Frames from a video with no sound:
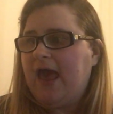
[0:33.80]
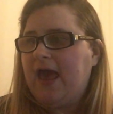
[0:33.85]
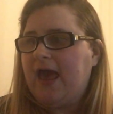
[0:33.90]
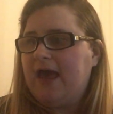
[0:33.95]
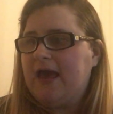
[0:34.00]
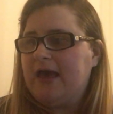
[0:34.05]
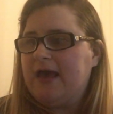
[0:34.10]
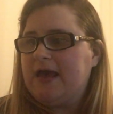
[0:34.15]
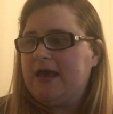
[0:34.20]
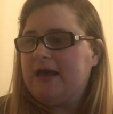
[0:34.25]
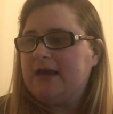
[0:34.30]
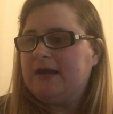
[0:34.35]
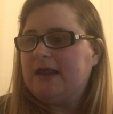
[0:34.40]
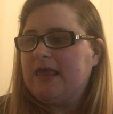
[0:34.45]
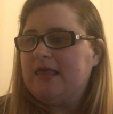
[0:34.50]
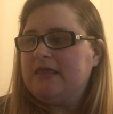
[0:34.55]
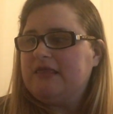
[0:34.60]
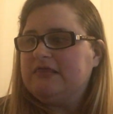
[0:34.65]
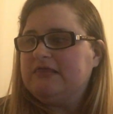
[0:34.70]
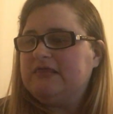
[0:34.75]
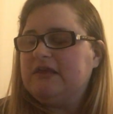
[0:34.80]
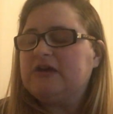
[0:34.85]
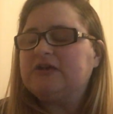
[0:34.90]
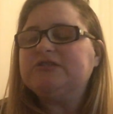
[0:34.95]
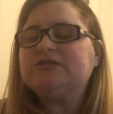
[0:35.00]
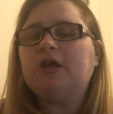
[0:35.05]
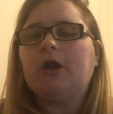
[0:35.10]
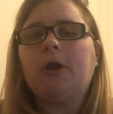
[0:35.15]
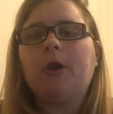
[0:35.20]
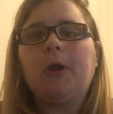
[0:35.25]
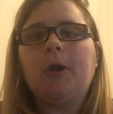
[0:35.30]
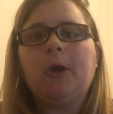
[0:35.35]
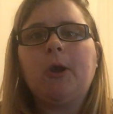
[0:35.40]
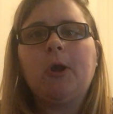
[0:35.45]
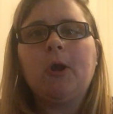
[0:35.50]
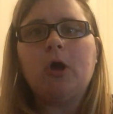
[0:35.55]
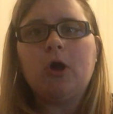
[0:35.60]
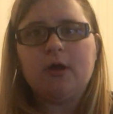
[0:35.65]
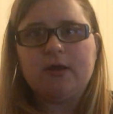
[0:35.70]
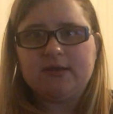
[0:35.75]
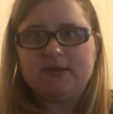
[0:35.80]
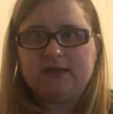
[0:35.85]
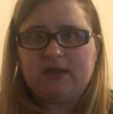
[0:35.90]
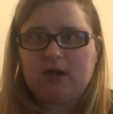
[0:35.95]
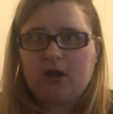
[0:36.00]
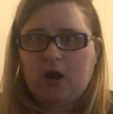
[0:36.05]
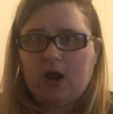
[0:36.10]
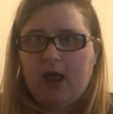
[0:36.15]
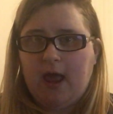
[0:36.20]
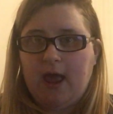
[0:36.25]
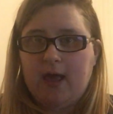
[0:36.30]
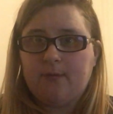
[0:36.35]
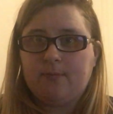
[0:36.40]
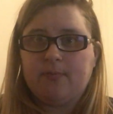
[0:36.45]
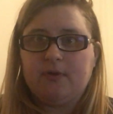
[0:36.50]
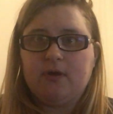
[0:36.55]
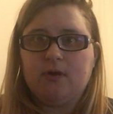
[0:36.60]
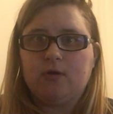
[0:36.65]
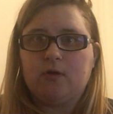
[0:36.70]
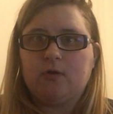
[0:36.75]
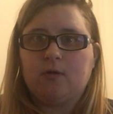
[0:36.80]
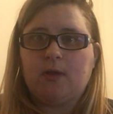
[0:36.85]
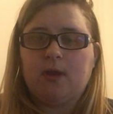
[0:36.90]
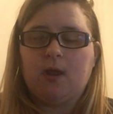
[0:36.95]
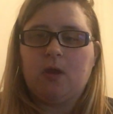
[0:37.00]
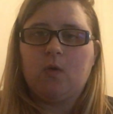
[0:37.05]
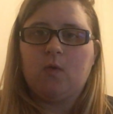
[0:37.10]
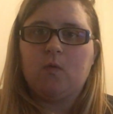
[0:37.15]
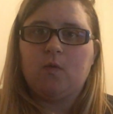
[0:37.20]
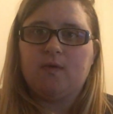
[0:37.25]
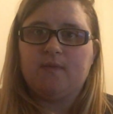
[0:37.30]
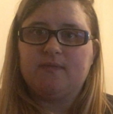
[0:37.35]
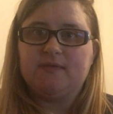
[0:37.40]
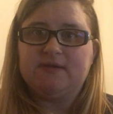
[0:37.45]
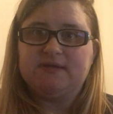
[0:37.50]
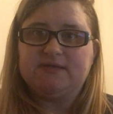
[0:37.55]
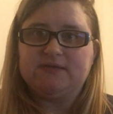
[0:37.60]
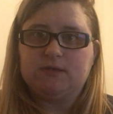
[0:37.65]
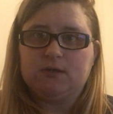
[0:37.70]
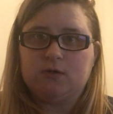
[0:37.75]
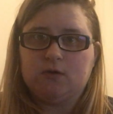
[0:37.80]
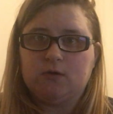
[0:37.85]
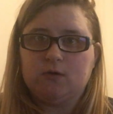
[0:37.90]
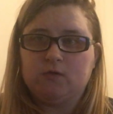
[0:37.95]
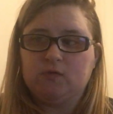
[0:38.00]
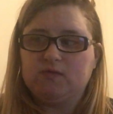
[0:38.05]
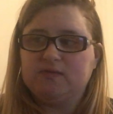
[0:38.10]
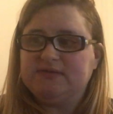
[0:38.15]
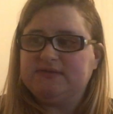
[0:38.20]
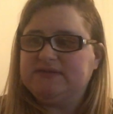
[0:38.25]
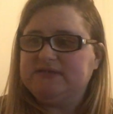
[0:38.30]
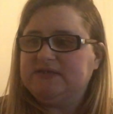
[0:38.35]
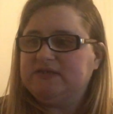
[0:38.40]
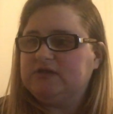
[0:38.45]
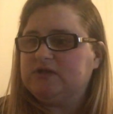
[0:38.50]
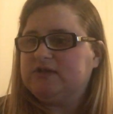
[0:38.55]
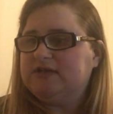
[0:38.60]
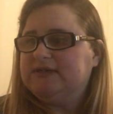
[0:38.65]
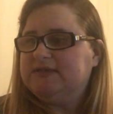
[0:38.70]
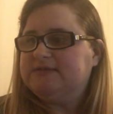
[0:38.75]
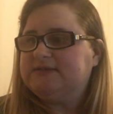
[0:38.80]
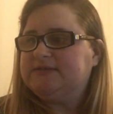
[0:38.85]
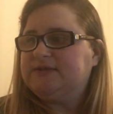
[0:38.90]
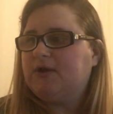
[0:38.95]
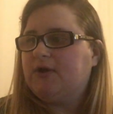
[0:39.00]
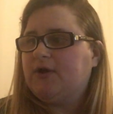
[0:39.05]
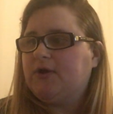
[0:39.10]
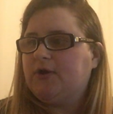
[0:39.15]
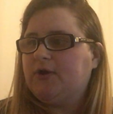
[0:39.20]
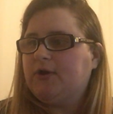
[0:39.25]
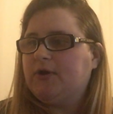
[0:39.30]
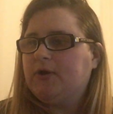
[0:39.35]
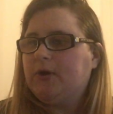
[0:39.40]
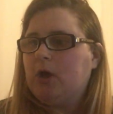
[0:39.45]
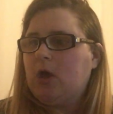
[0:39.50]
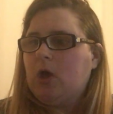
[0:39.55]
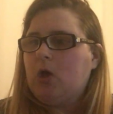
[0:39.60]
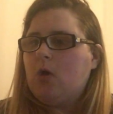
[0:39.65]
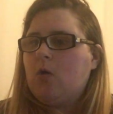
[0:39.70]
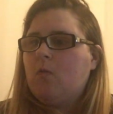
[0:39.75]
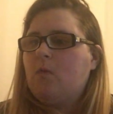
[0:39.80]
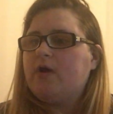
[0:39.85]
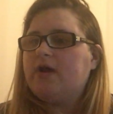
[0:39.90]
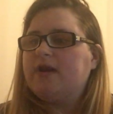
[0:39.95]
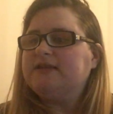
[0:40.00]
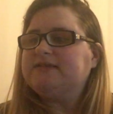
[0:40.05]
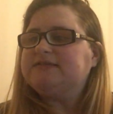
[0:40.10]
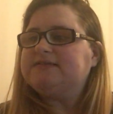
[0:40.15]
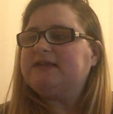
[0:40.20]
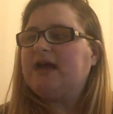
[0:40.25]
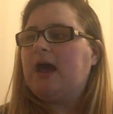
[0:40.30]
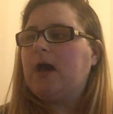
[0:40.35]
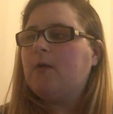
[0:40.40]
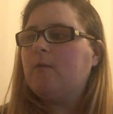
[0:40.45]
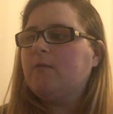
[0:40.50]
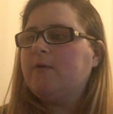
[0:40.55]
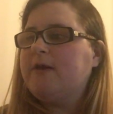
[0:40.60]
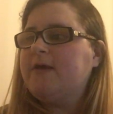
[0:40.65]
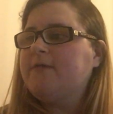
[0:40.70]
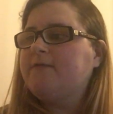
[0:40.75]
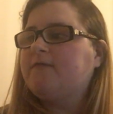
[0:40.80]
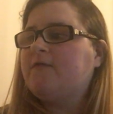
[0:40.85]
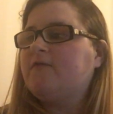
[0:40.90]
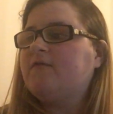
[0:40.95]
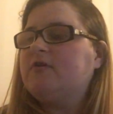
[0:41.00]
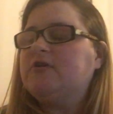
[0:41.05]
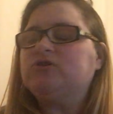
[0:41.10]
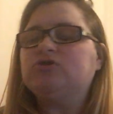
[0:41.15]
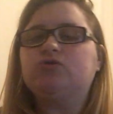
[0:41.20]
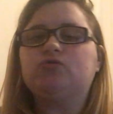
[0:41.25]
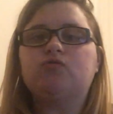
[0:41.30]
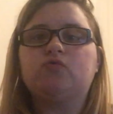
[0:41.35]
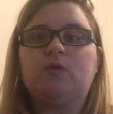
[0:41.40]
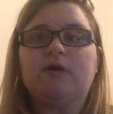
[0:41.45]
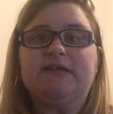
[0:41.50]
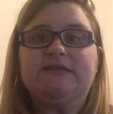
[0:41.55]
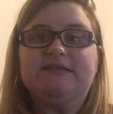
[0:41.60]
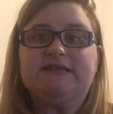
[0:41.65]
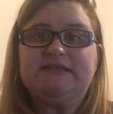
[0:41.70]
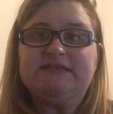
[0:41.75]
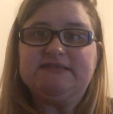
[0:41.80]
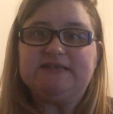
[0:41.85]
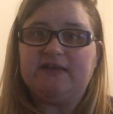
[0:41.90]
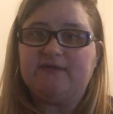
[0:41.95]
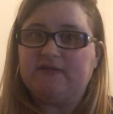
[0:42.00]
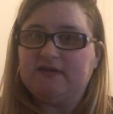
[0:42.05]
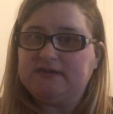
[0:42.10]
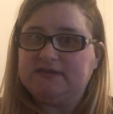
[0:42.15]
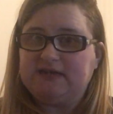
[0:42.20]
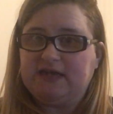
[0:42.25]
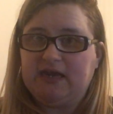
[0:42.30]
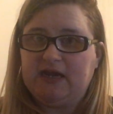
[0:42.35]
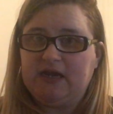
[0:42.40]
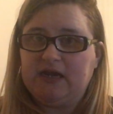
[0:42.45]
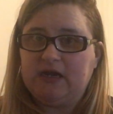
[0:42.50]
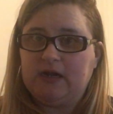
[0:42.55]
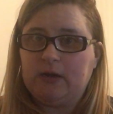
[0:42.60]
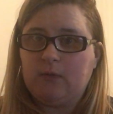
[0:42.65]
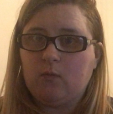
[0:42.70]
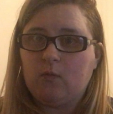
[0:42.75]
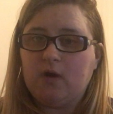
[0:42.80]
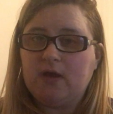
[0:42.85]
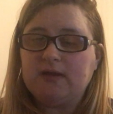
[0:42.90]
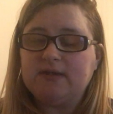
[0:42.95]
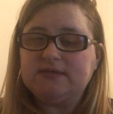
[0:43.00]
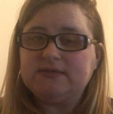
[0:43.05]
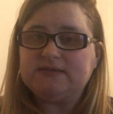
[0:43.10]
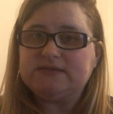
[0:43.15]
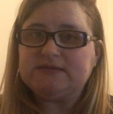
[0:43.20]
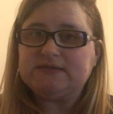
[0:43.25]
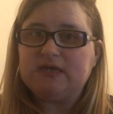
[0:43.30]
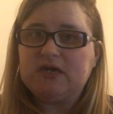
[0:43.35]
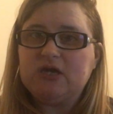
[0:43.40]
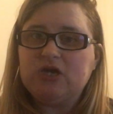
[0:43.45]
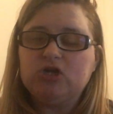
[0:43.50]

and there's a lot that I have been doing with this whole series. So we're going to start with the 2017 ones,